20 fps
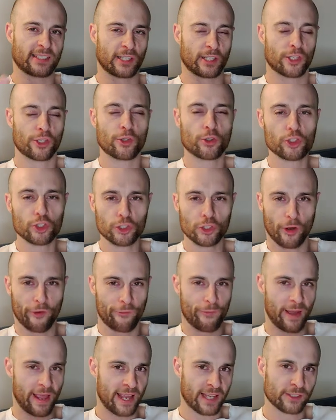execution
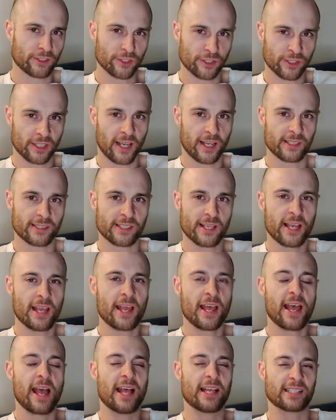of my exercise
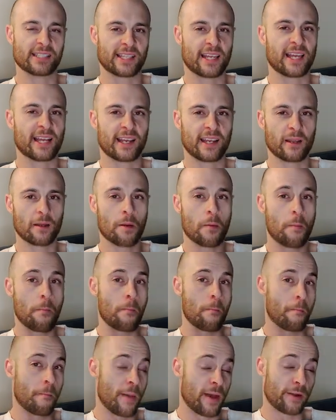is getting
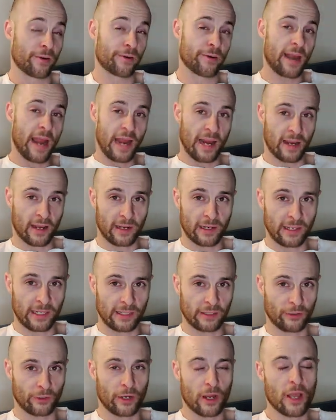better and
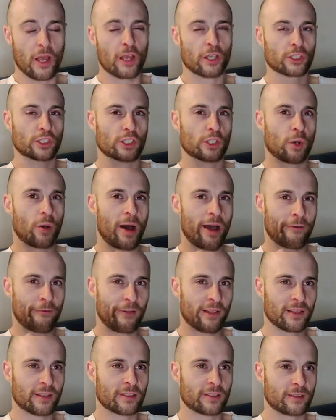cleaner. So I
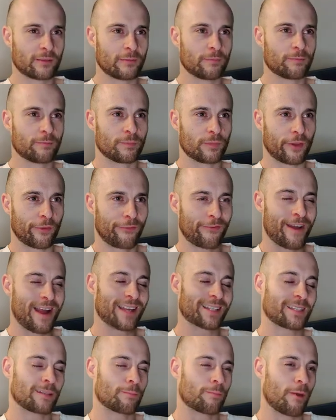think the
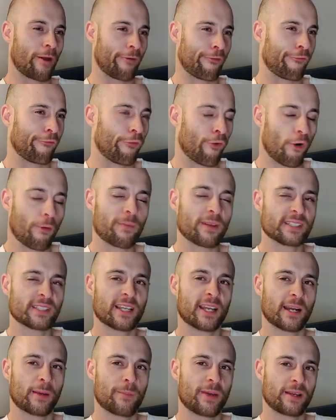fact that my form
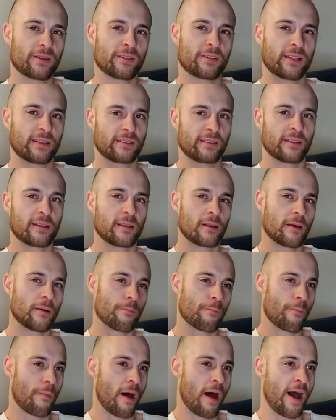is getting better, that
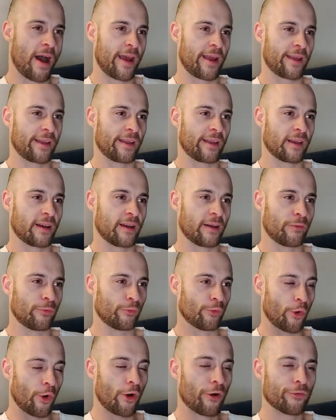my
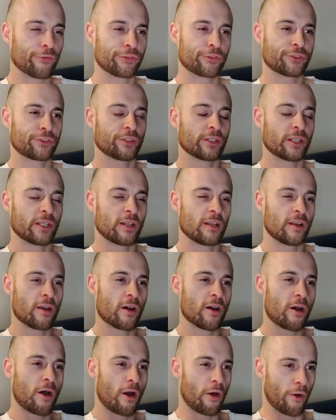nerves
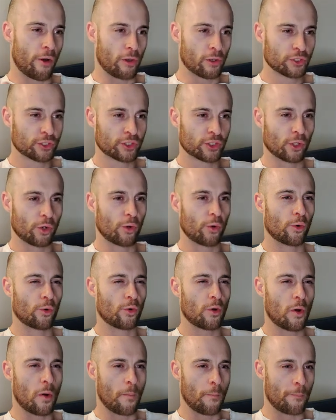are
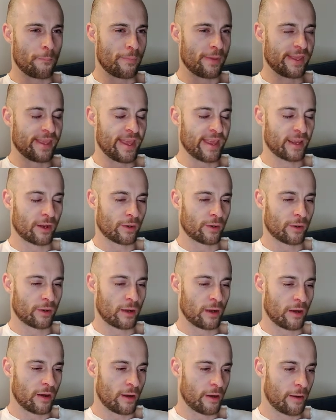also
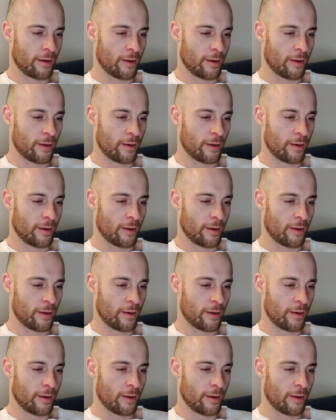being